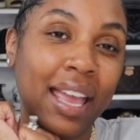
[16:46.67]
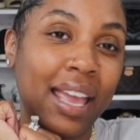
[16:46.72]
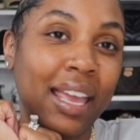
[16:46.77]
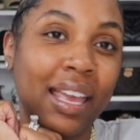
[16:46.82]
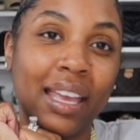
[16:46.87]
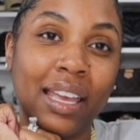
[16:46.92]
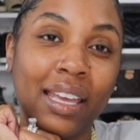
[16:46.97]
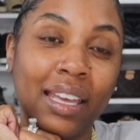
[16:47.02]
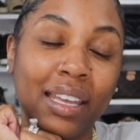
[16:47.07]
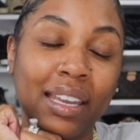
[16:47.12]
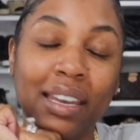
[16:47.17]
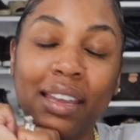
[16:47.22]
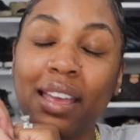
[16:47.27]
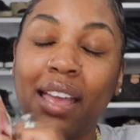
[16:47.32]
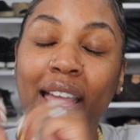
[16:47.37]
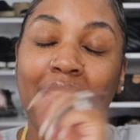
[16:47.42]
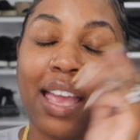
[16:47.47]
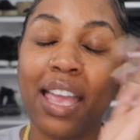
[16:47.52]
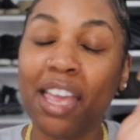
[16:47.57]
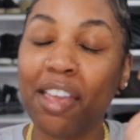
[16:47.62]
And
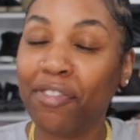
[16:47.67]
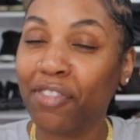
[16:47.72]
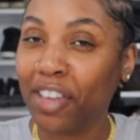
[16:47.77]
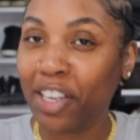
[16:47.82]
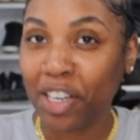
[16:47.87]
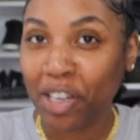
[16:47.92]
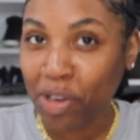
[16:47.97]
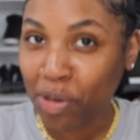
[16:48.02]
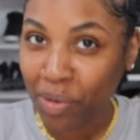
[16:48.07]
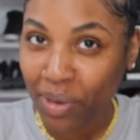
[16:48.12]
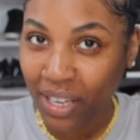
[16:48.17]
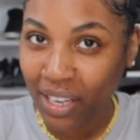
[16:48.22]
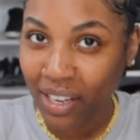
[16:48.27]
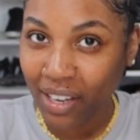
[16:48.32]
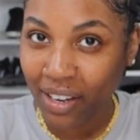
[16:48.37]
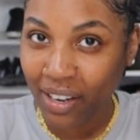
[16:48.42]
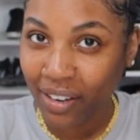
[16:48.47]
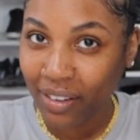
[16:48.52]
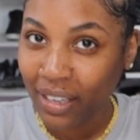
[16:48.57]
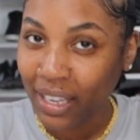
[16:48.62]
if you're new
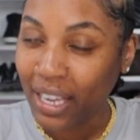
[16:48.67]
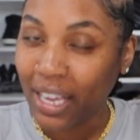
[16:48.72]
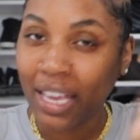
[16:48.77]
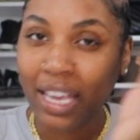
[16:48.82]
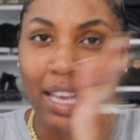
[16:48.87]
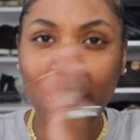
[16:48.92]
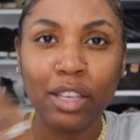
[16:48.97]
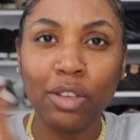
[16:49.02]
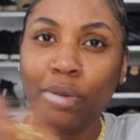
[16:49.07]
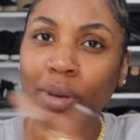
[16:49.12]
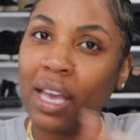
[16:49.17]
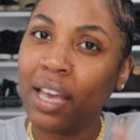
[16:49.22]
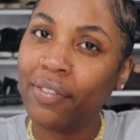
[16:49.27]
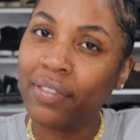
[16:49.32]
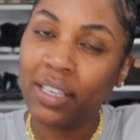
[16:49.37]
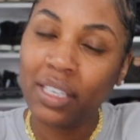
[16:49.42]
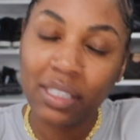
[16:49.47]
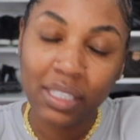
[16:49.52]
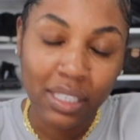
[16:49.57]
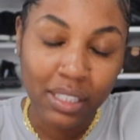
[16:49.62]
here and you
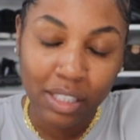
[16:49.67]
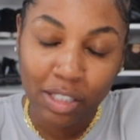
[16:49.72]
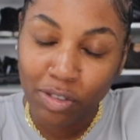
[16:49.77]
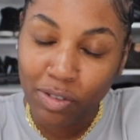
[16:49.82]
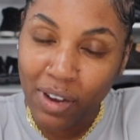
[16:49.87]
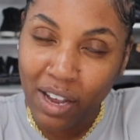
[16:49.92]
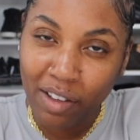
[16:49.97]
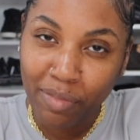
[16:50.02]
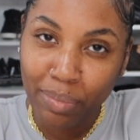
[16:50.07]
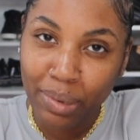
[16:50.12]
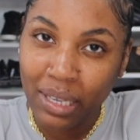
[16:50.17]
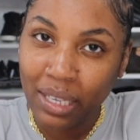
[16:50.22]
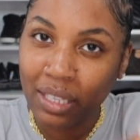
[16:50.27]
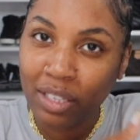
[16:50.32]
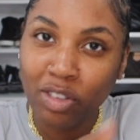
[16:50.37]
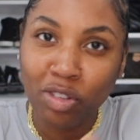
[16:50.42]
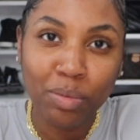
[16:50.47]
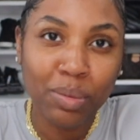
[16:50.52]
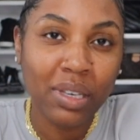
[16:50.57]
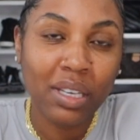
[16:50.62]
haven't hit that subscribe
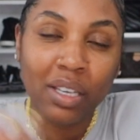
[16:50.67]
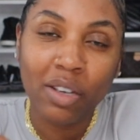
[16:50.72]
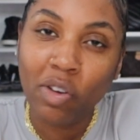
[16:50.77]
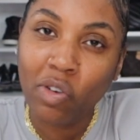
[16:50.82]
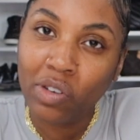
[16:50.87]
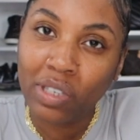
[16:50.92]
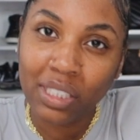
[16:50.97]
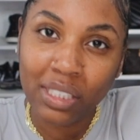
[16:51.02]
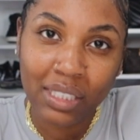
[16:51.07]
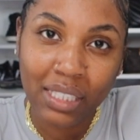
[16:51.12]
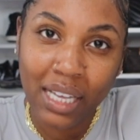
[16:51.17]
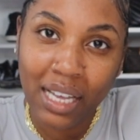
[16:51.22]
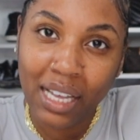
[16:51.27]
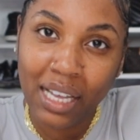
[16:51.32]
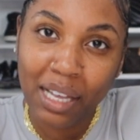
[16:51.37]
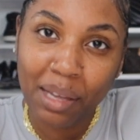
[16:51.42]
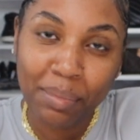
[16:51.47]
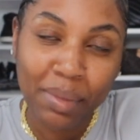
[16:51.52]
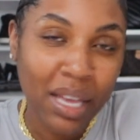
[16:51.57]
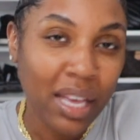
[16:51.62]
button, you've been here all this
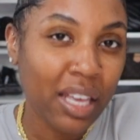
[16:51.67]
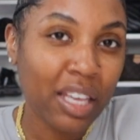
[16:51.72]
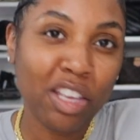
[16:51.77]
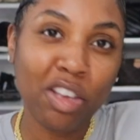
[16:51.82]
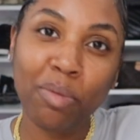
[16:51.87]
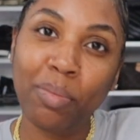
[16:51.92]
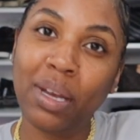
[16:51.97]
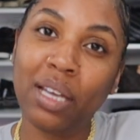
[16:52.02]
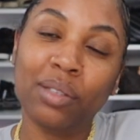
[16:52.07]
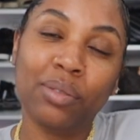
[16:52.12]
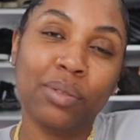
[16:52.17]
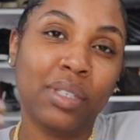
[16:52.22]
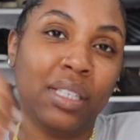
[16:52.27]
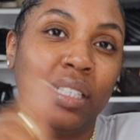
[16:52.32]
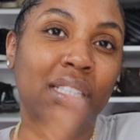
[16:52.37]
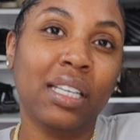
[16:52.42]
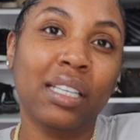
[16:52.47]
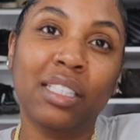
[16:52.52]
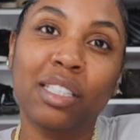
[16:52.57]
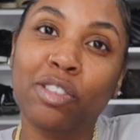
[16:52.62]
time, you might as well
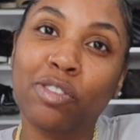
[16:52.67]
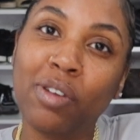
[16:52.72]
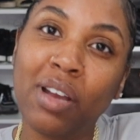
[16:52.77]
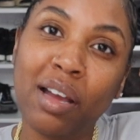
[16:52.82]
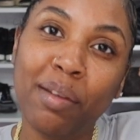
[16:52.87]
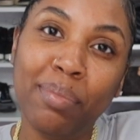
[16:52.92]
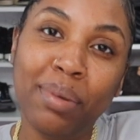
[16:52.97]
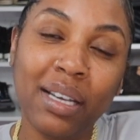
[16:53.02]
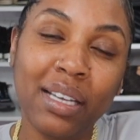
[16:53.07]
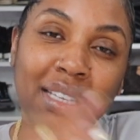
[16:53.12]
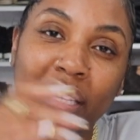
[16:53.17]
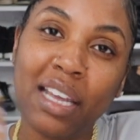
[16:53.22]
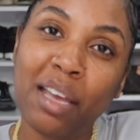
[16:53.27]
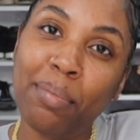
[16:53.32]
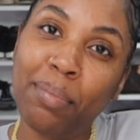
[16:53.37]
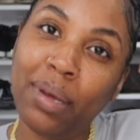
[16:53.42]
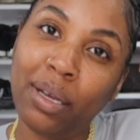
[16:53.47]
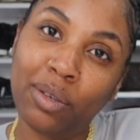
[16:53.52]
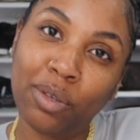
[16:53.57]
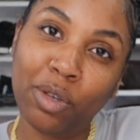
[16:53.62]
hit that subscribe button,
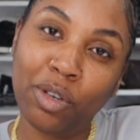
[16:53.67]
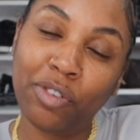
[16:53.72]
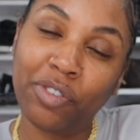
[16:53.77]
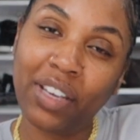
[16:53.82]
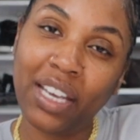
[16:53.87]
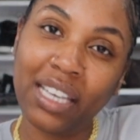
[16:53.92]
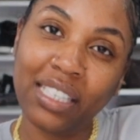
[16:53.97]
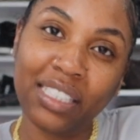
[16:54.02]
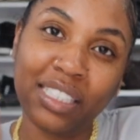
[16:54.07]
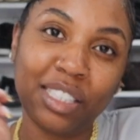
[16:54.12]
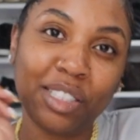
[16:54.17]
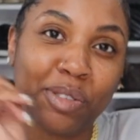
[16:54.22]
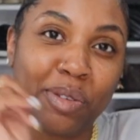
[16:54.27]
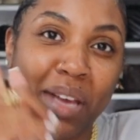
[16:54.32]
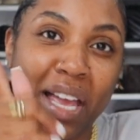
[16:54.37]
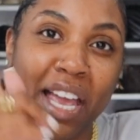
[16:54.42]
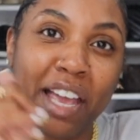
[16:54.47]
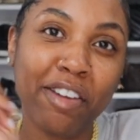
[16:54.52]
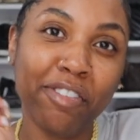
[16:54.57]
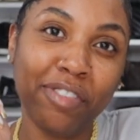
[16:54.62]
that bell notification, so
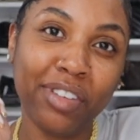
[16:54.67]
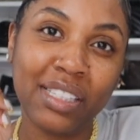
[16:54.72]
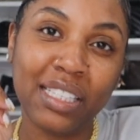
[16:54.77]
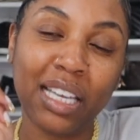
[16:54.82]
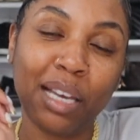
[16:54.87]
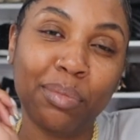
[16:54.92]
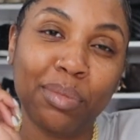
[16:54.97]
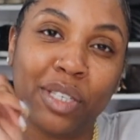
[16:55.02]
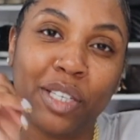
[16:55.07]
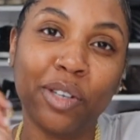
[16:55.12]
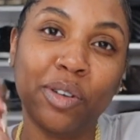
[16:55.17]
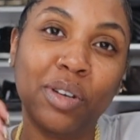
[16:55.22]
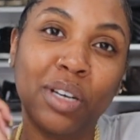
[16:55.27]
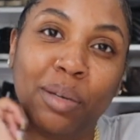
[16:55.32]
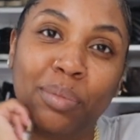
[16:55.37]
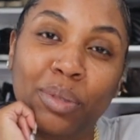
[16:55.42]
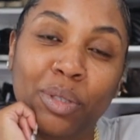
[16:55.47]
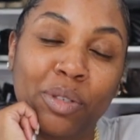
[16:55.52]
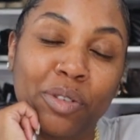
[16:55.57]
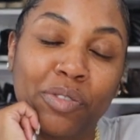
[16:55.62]
every time your girl
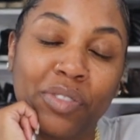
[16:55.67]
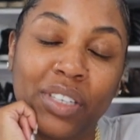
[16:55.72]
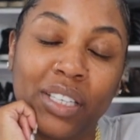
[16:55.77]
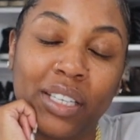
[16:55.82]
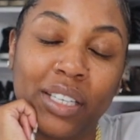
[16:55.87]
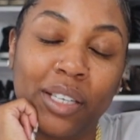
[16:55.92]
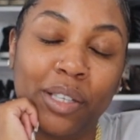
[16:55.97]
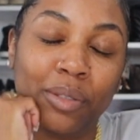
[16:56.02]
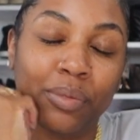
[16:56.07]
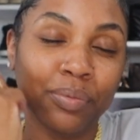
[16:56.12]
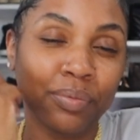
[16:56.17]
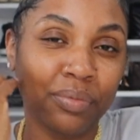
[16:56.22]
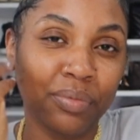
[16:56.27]
upload a video,